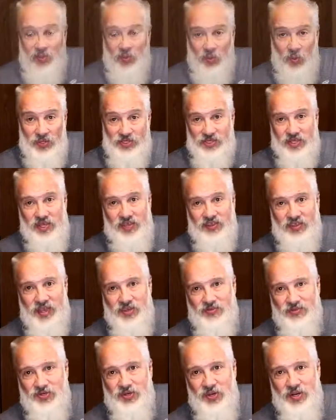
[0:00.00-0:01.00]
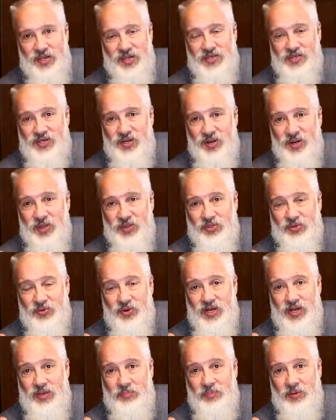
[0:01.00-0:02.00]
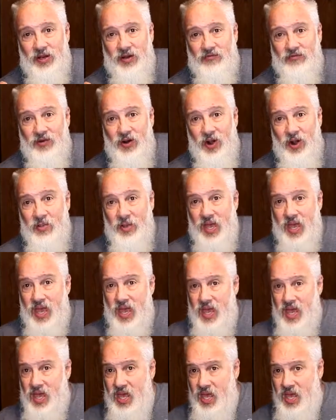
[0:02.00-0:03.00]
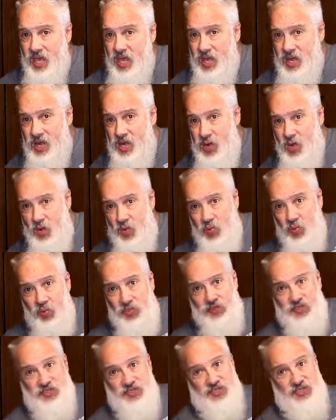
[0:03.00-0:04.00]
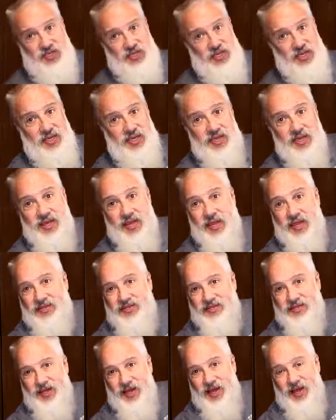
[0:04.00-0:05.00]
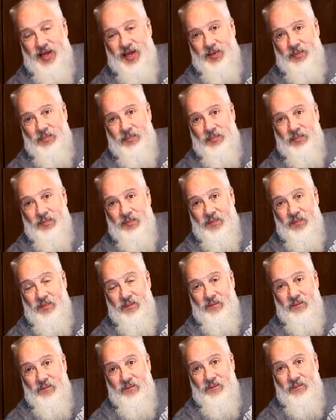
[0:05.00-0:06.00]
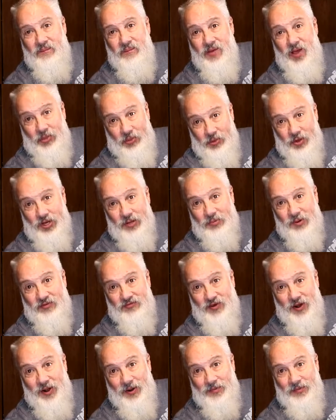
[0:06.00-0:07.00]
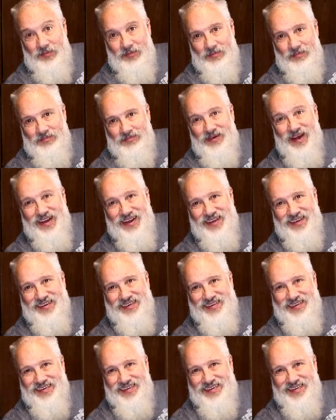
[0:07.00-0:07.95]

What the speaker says: Once again, thanks for joining us here on 3D Print Farm, and we'll see you again next time on 3D Print Farm. Bye now.